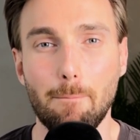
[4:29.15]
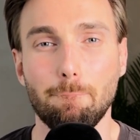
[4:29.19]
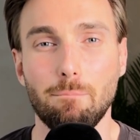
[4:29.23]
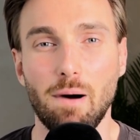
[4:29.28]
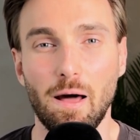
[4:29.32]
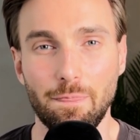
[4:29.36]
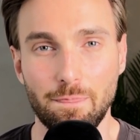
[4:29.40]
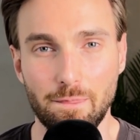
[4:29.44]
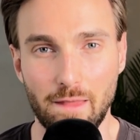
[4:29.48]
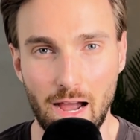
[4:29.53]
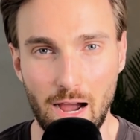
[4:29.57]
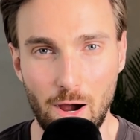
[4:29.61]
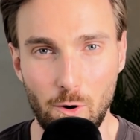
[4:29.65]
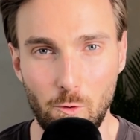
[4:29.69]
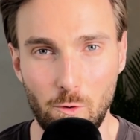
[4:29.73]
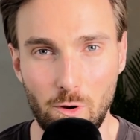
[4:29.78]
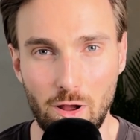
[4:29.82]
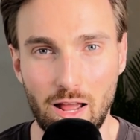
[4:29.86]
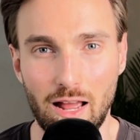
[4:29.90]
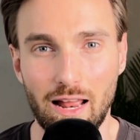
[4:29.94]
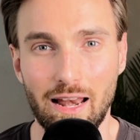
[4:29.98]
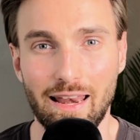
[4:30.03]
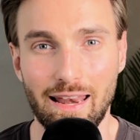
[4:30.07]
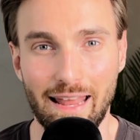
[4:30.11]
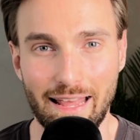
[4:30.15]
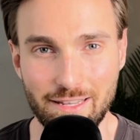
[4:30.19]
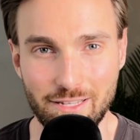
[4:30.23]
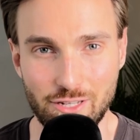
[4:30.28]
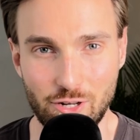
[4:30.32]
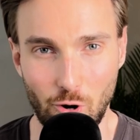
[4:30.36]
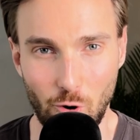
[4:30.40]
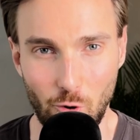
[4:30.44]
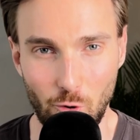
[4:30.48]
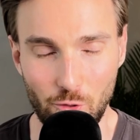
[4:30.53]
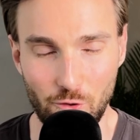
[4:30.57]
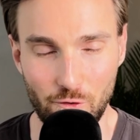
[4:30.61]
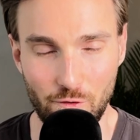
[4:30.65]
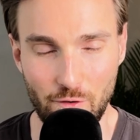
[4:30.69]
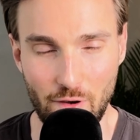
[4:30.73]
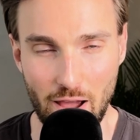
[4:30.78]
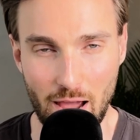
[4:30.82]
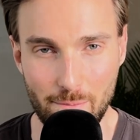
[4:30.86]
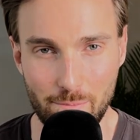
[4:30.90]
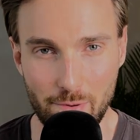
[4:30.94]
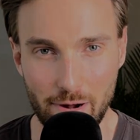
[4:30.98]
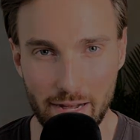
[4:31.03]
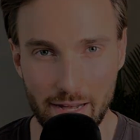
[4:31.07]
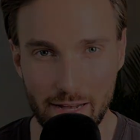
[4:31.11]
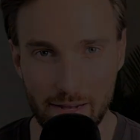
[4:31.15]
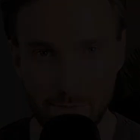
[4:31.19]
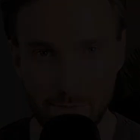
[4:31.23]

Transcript: But now let's go to Fabric.